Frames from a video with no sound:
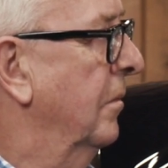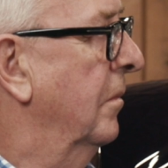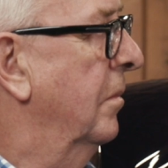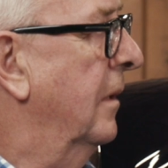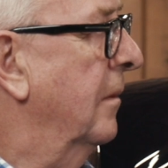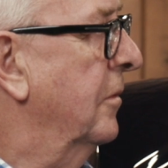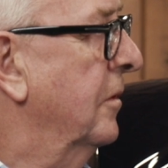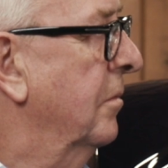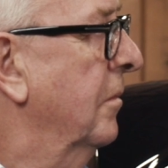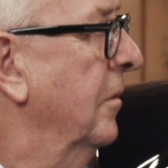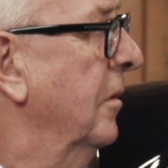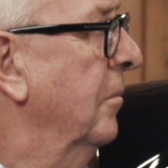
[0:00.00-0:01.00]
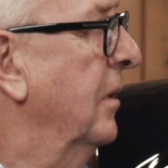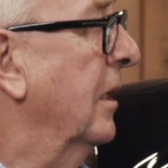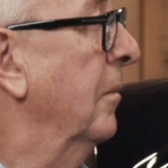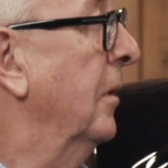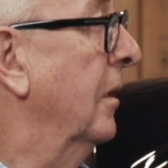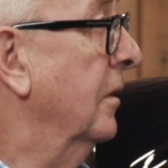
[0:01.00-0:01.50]
perhaps bigger
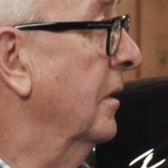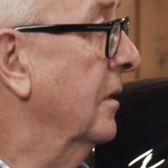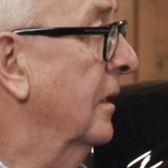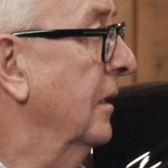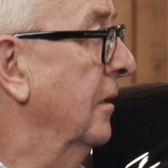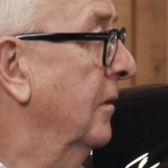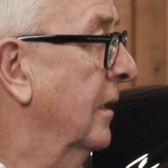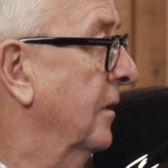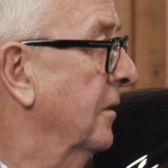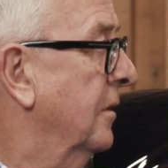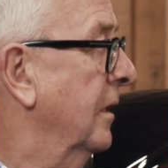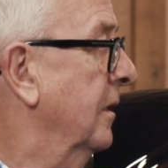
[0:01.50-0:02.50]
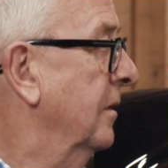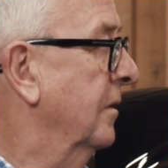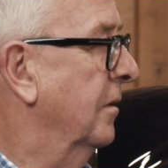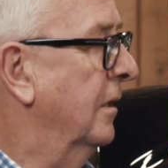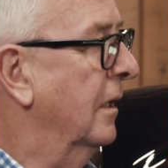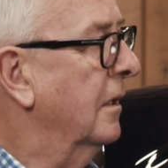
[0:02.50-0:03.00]
markets like the United States and
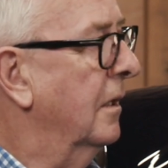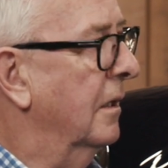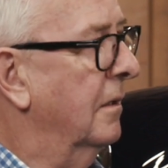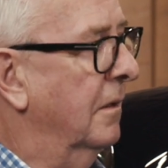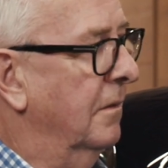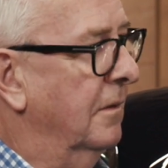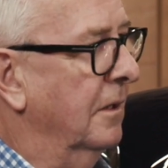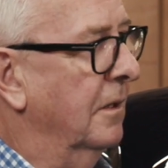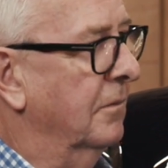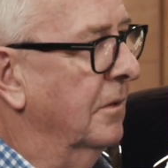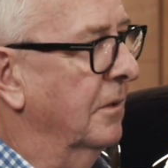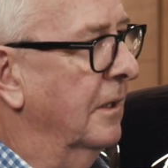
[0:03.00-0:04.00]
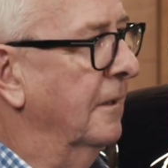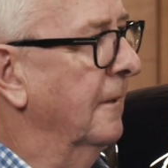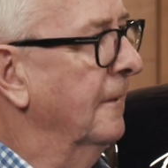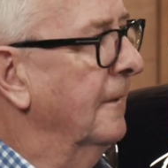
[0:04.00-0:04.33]
so on. I think I've got that.